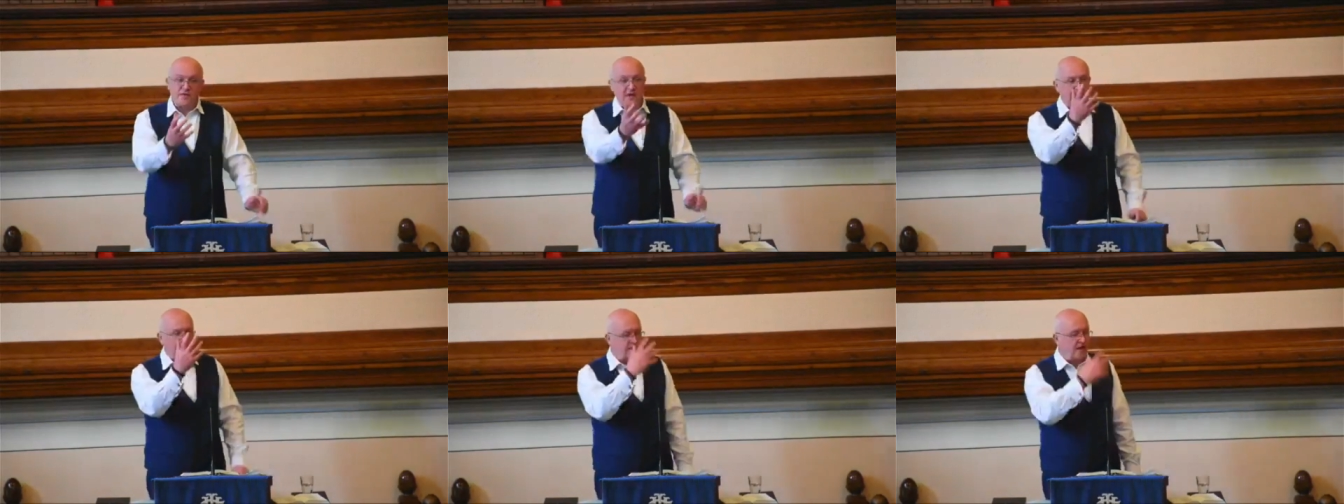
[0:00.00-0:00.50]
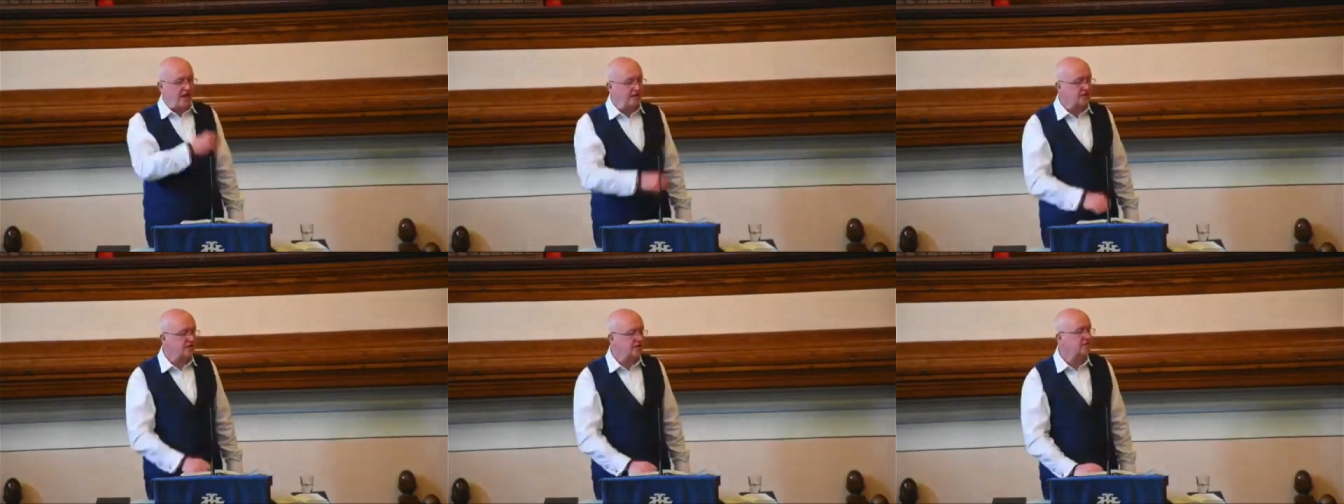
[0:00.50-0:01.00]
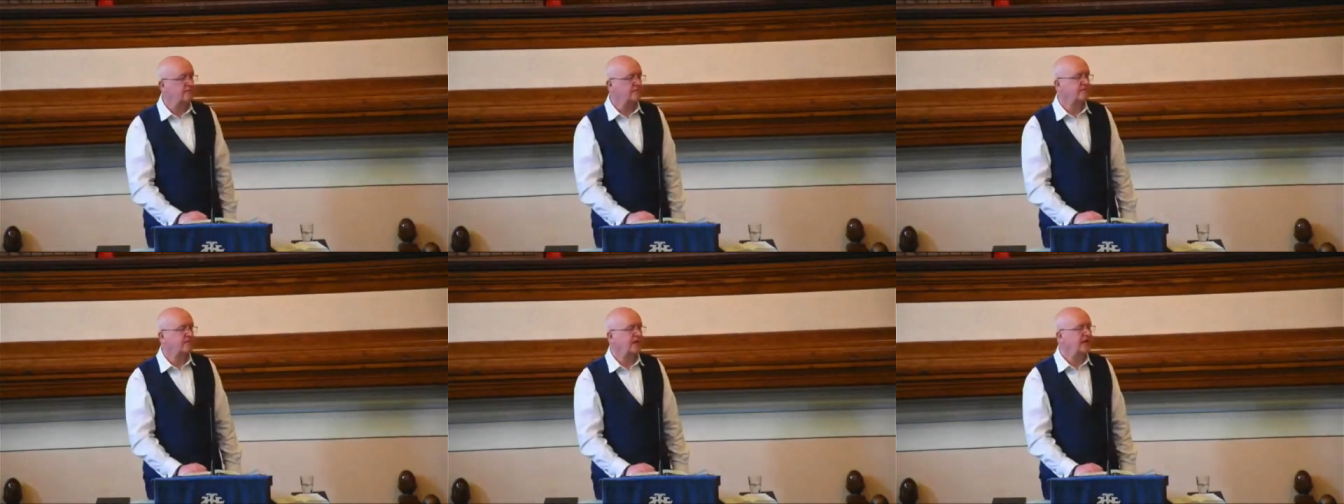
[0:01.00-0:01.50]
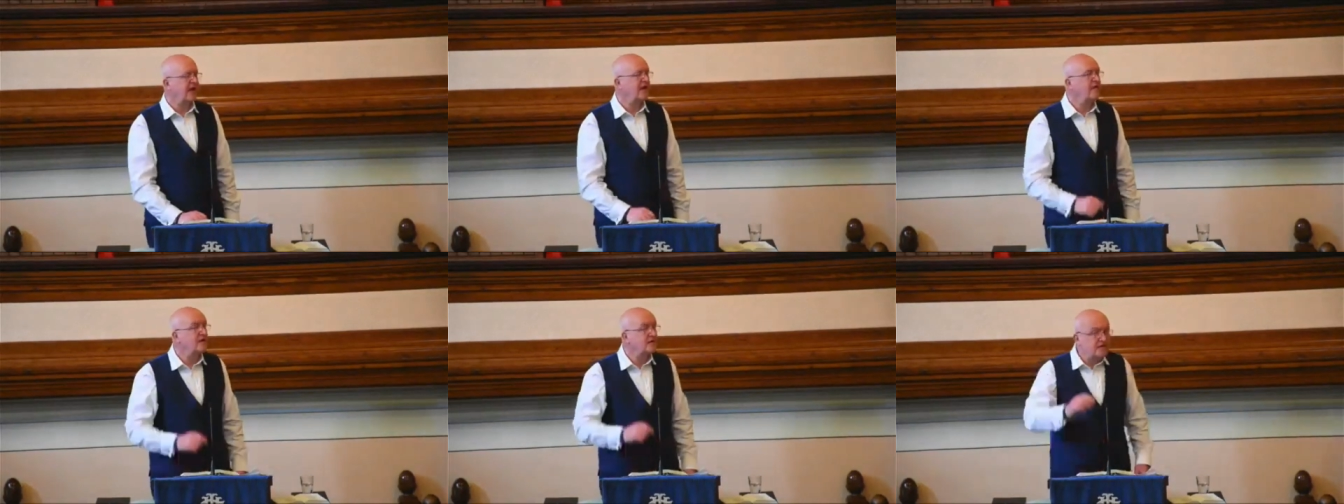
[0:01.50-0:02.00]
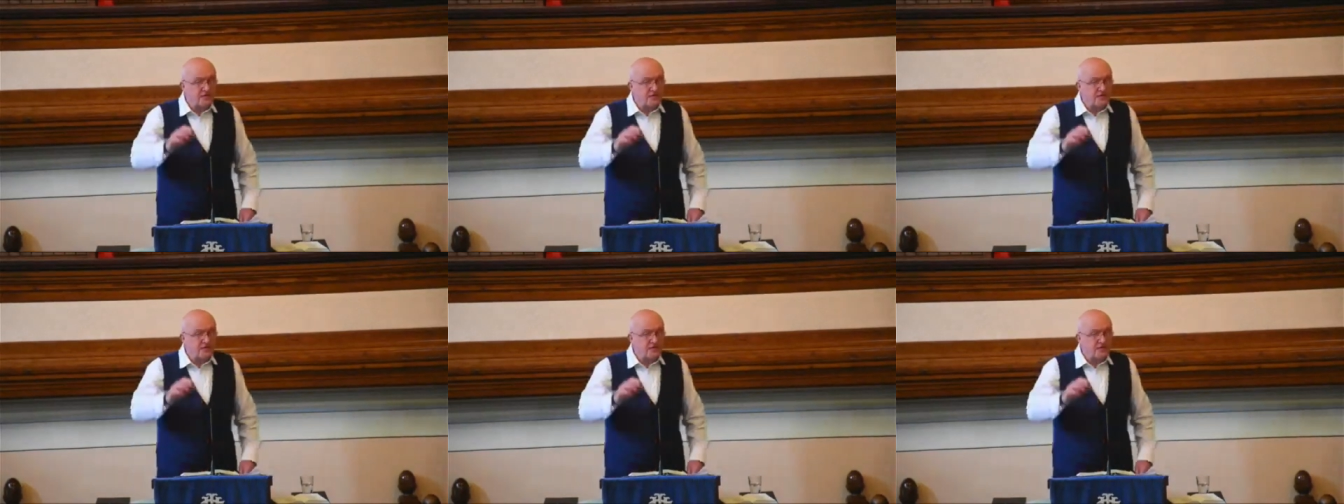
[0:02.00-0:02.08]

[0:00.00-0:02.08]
like that. Again, this is the